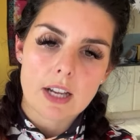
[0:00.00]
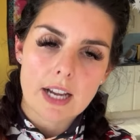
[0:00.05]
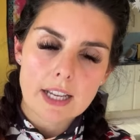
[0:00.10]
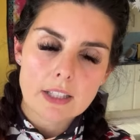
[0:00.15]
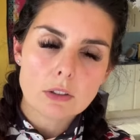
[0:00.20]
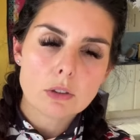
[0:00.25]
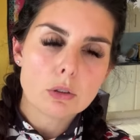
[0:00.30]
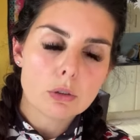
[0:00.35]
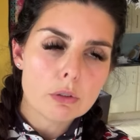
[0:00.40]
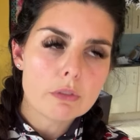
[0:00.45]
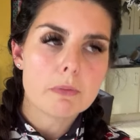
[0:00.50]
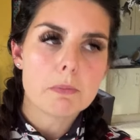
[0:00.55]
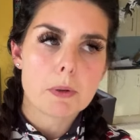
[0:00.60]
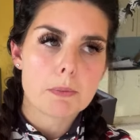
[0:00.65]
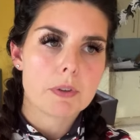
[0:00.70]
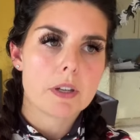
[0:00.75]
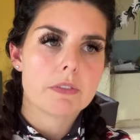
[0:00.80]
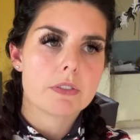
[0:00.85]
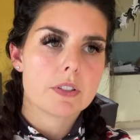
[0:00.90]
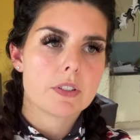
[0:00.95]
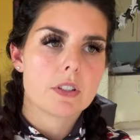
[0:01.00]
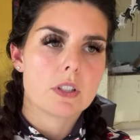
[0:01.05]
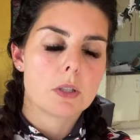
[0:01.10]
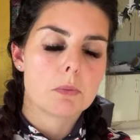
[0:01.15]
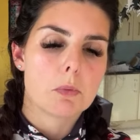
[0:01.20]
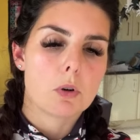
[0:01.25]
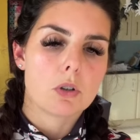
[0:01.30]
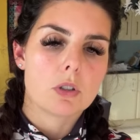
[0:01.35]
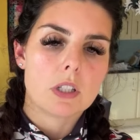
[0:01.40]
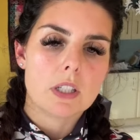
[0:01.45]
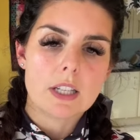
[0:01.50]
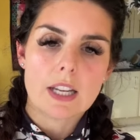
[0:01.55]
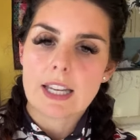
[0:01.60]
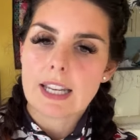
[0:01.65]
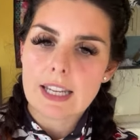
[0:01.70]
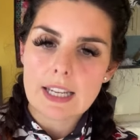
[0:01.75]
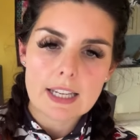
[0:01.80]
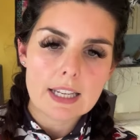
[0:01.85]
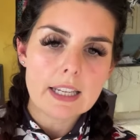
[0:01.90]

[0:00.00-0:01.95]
I love my breakfast in the morning. I hate